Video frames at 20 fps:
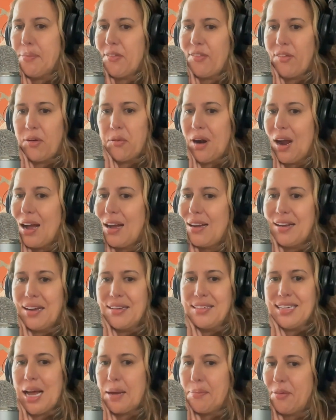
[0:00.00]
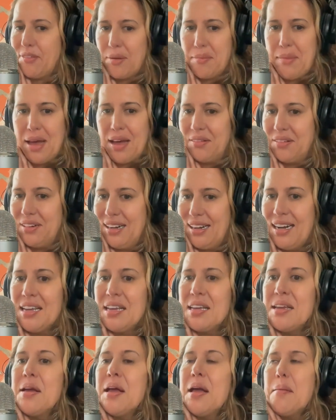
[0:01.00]
of a rock, on top of a mountain.
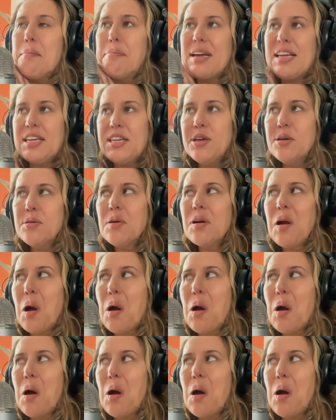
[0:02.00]
But you are